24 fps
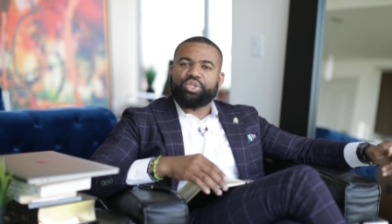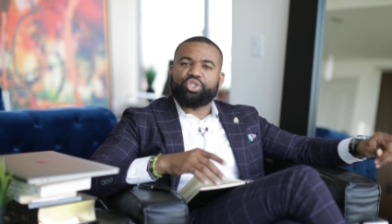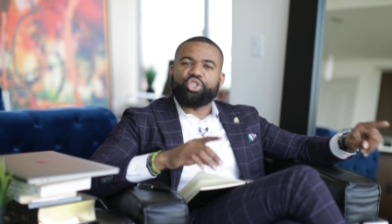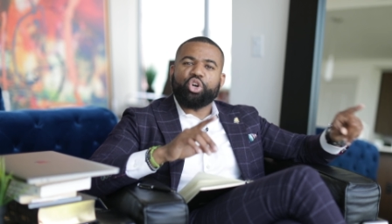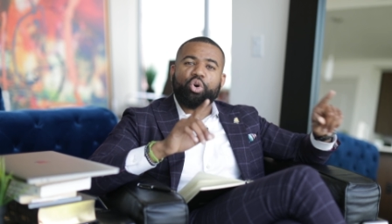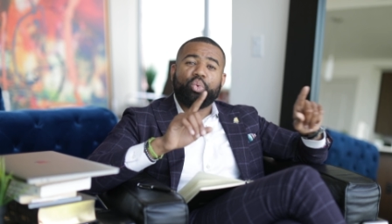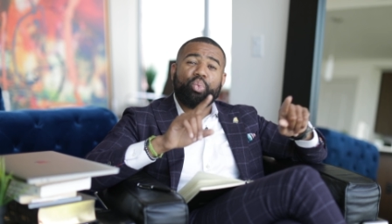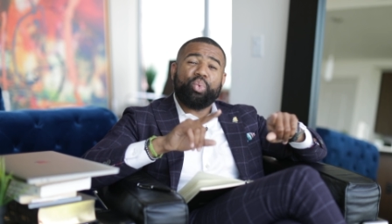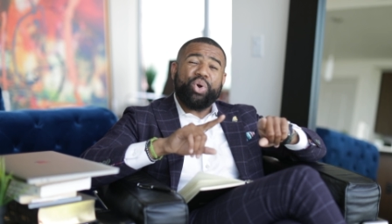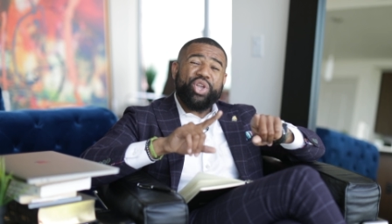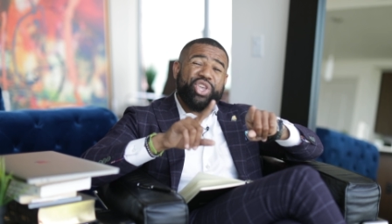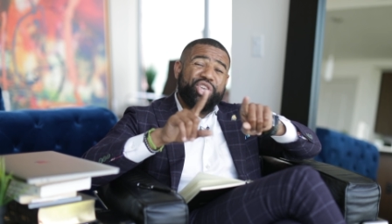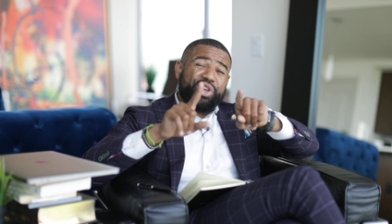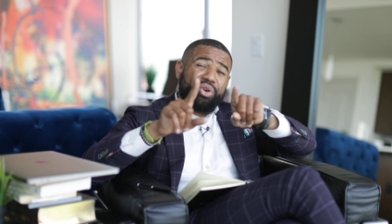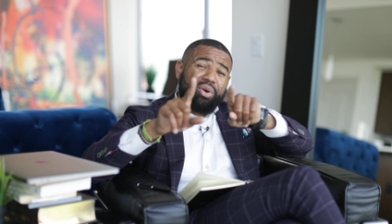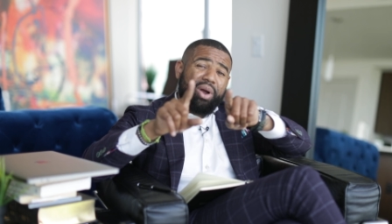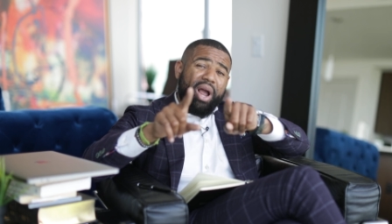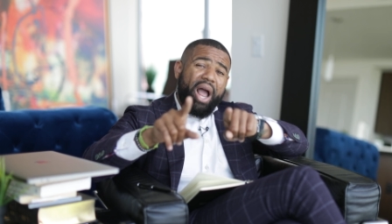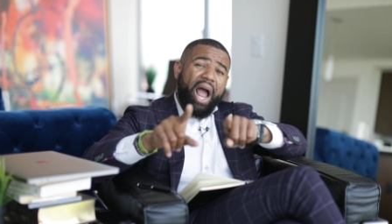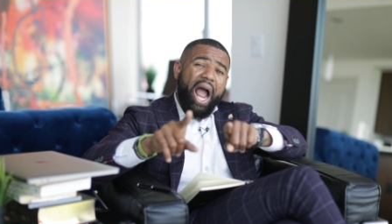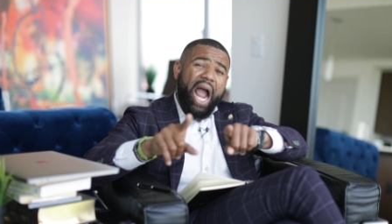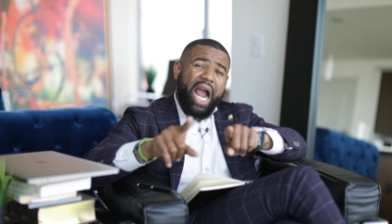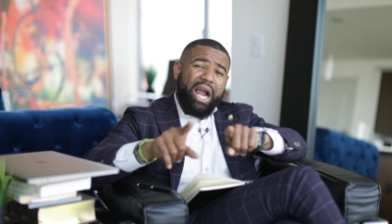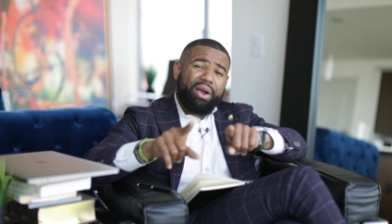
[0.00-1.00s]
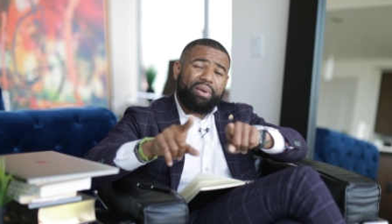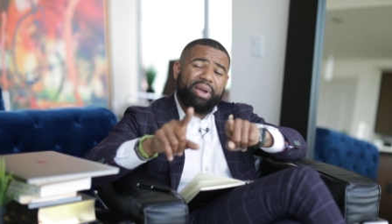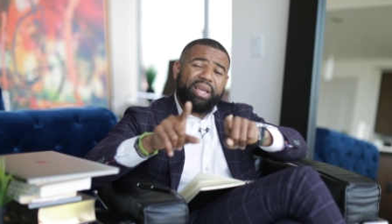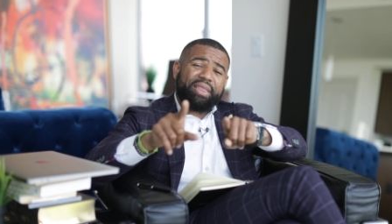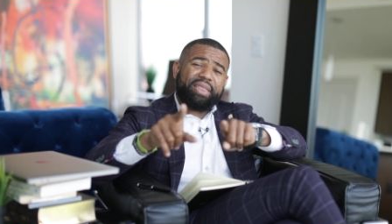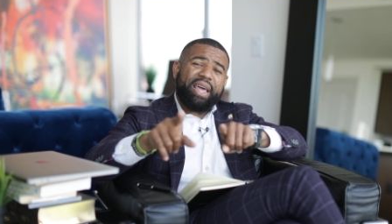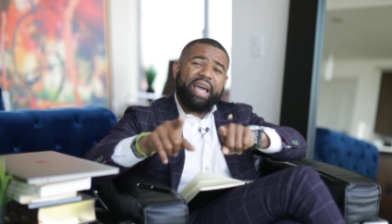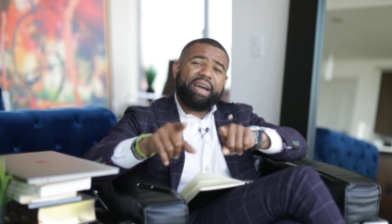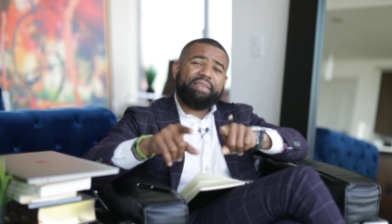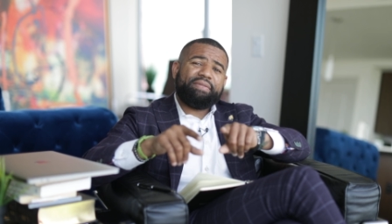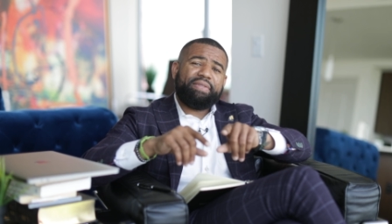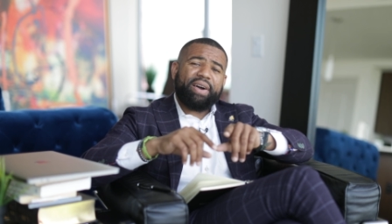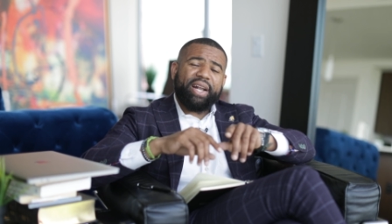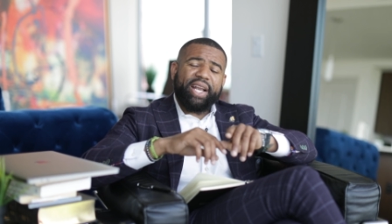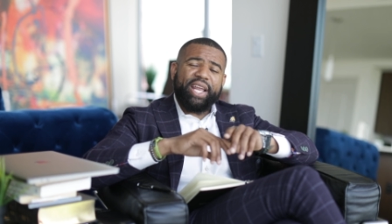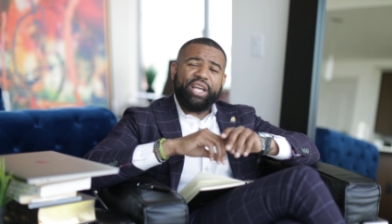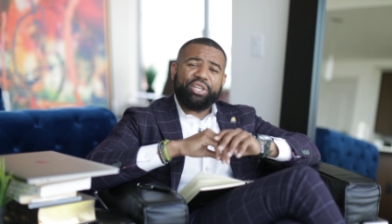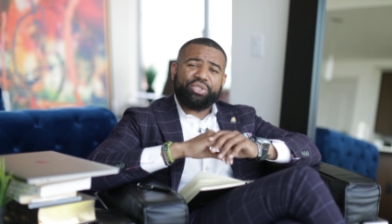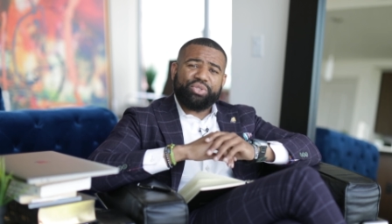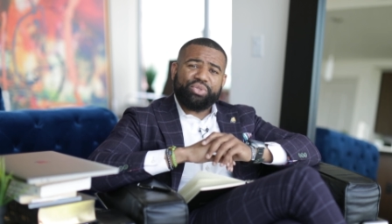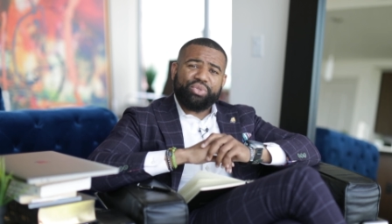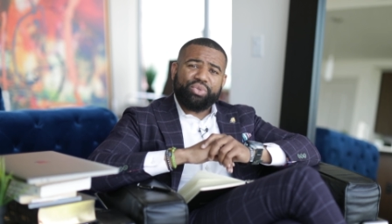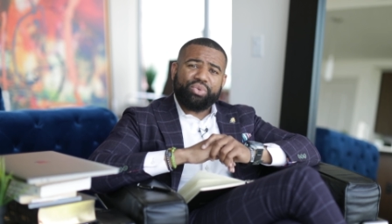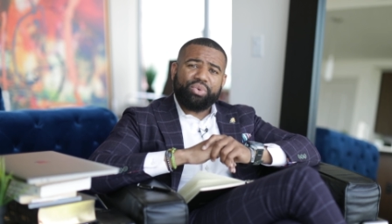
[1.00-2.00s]
So when you're hiring that
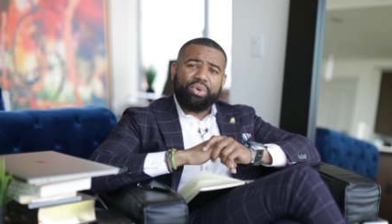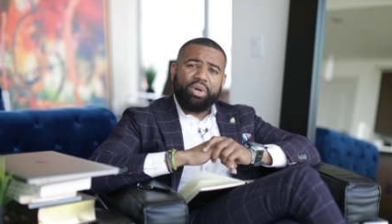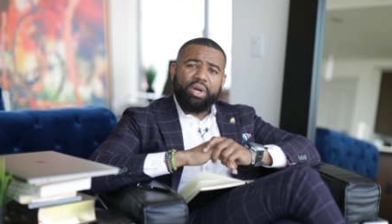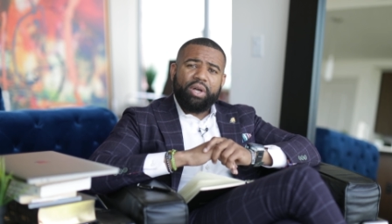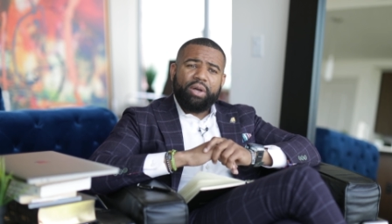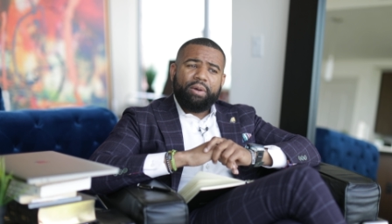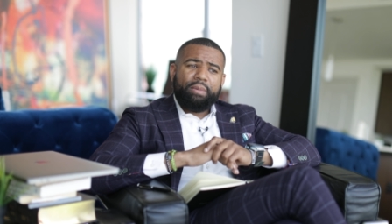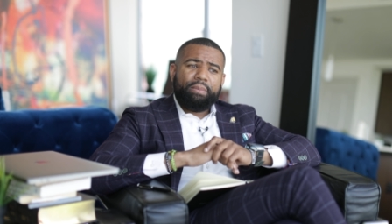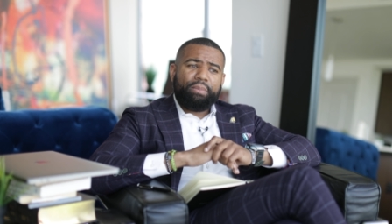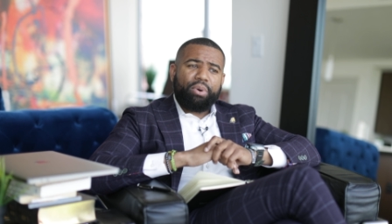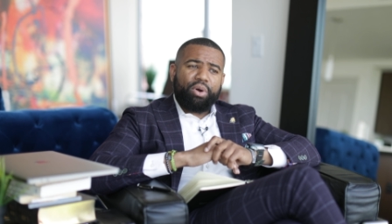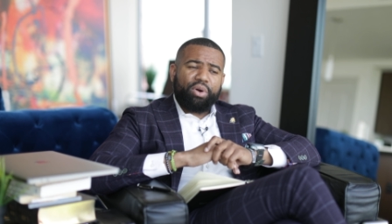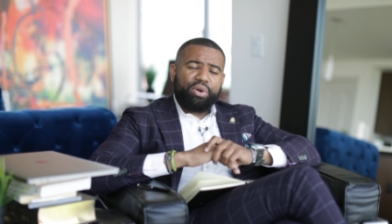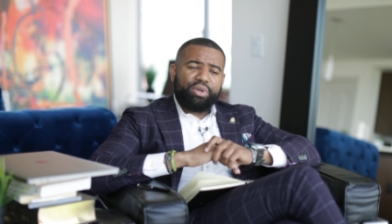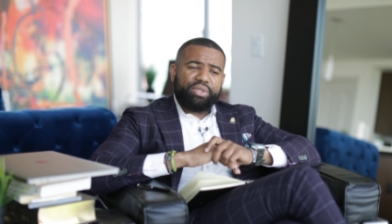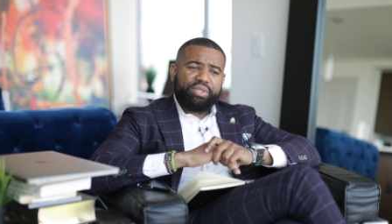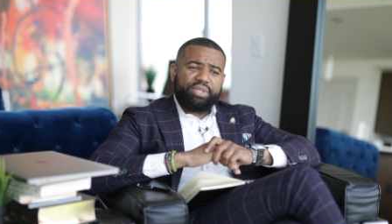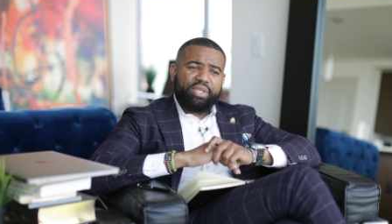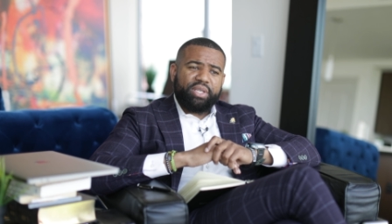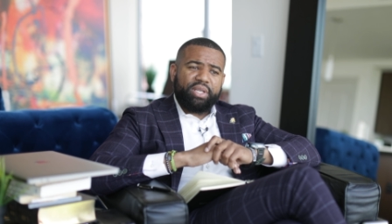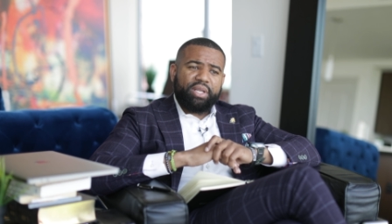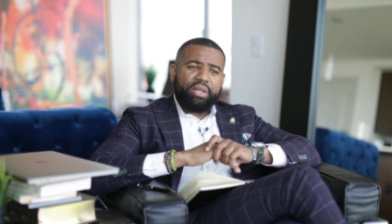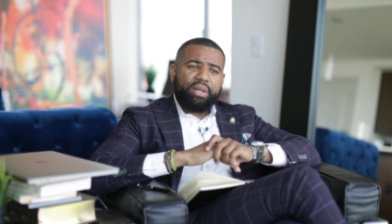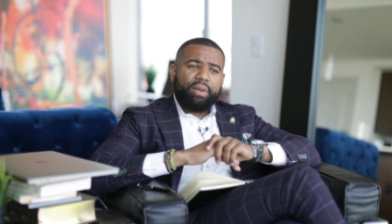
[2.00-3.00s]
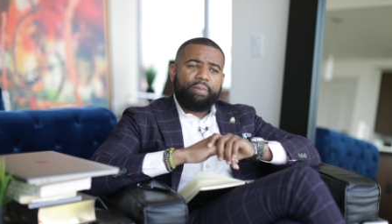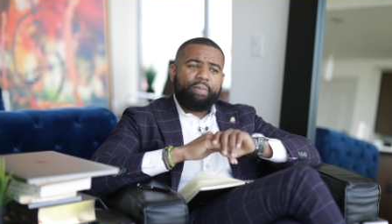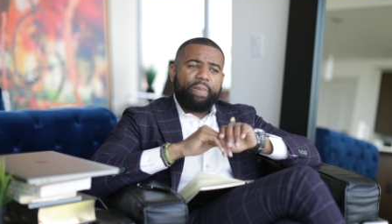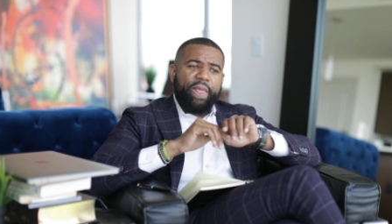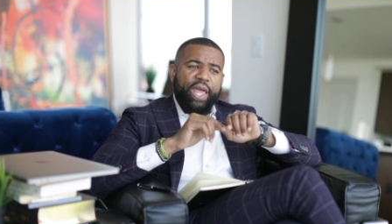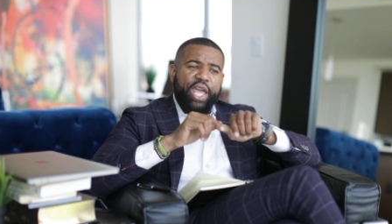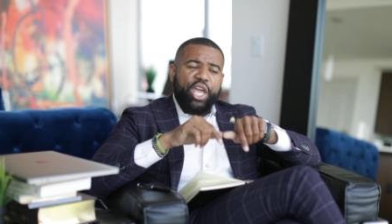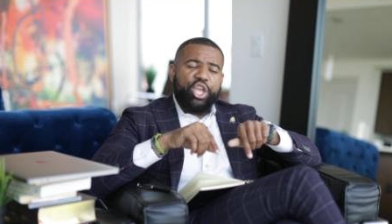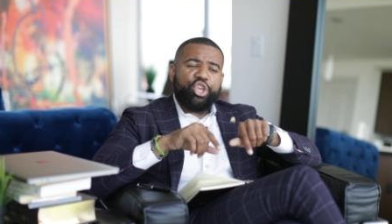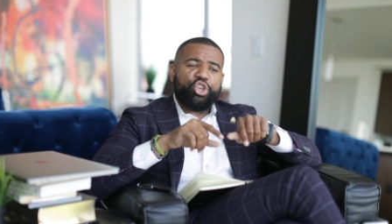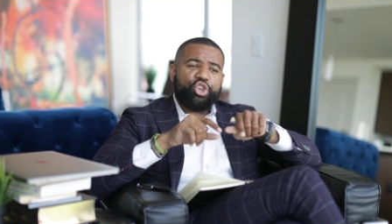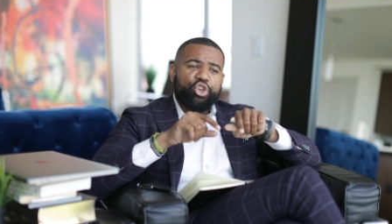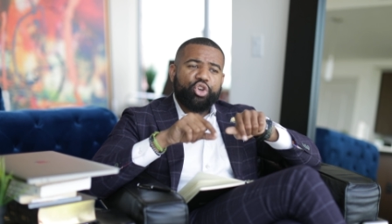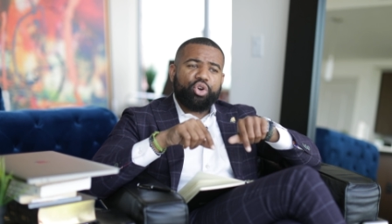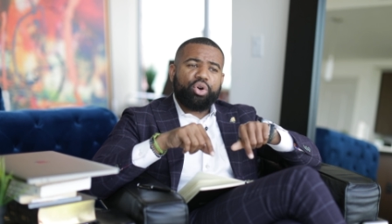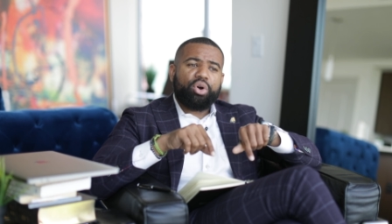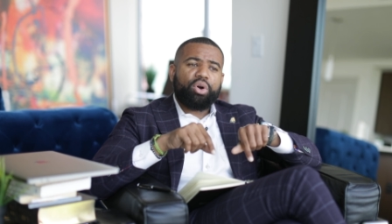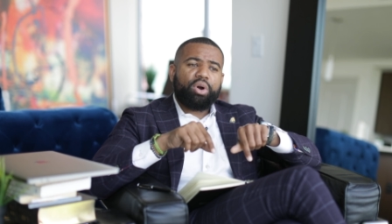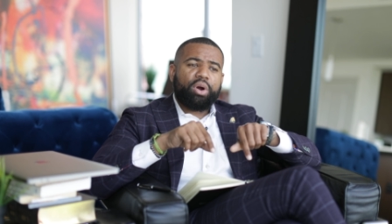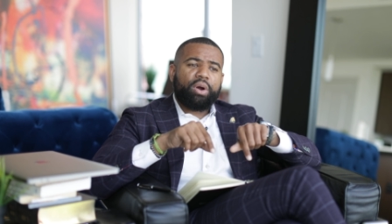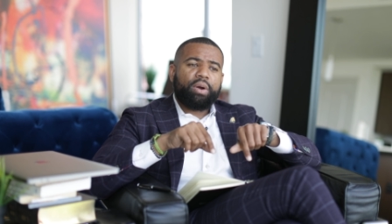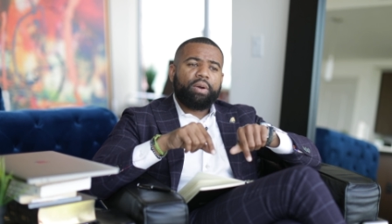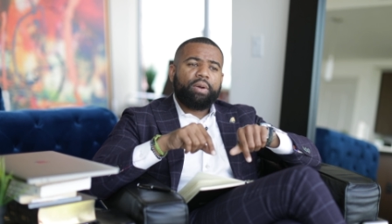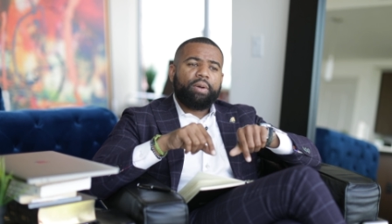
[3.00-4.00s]
financial person in
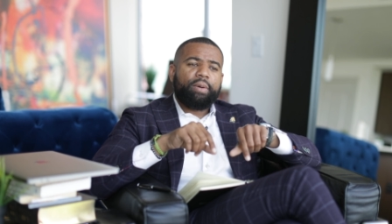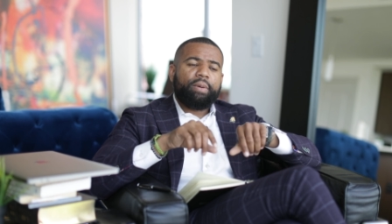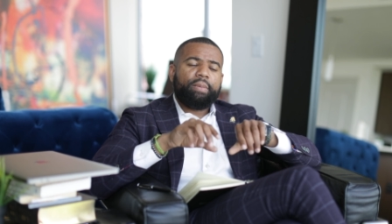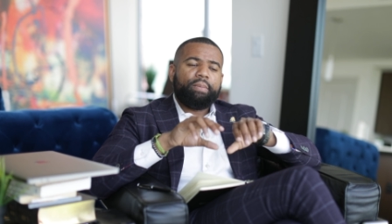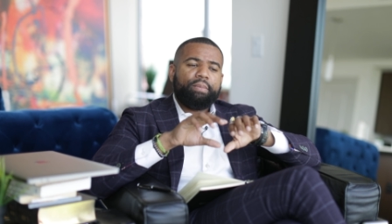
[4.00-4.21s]
your